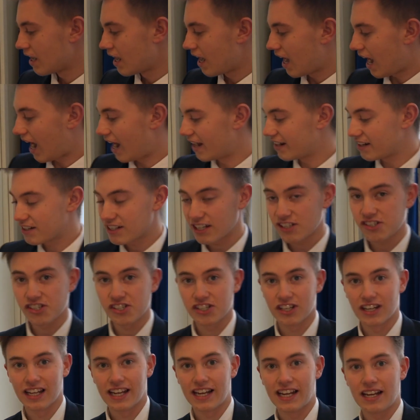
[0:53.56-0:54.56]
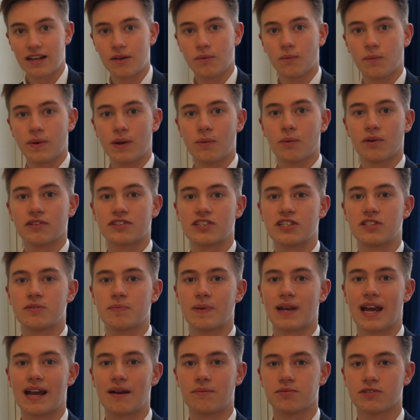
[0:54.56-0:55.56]
And additionally, we wanted
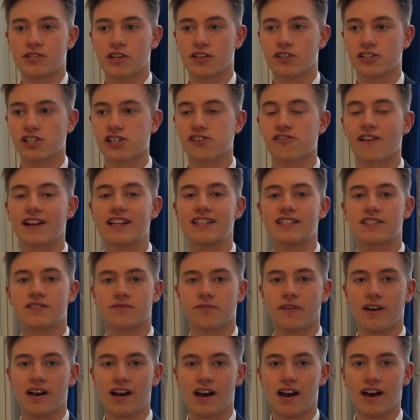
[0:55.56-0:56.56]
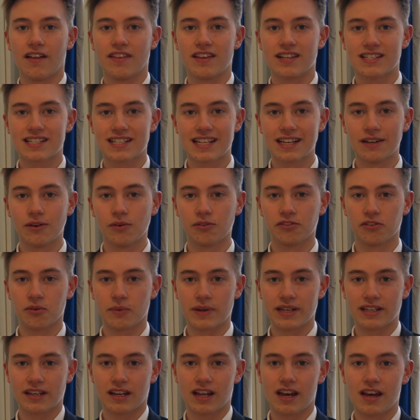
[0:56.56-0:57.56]
to be able to transfer the skills that
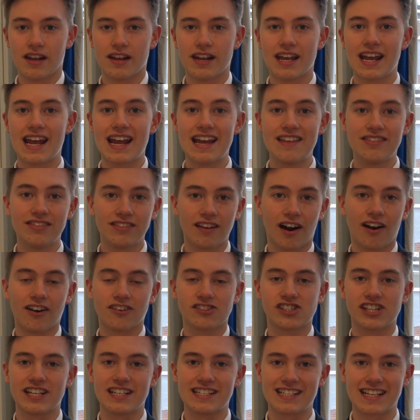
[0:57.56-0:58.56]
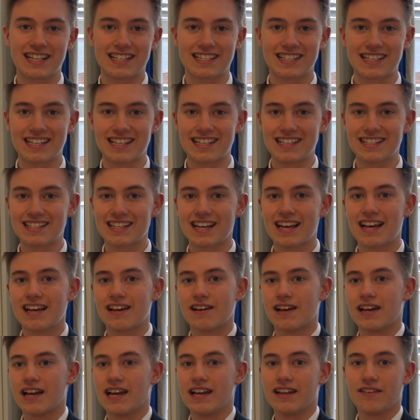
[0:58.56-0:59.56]
we'd learned in our GCSEs
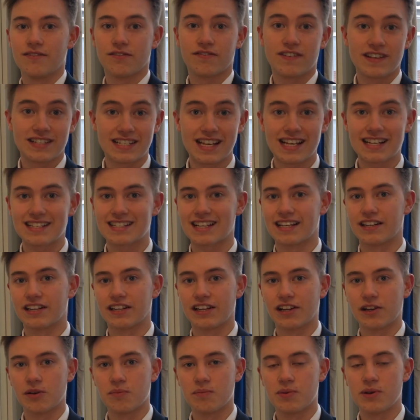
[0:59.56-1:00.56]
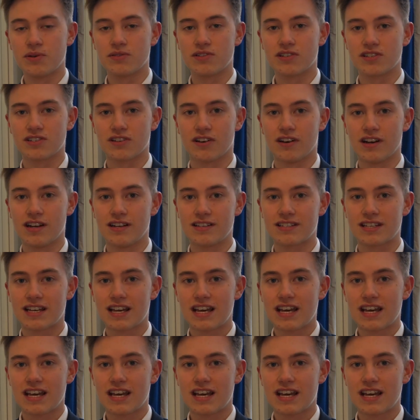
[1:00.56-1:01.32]
in physics and in computer science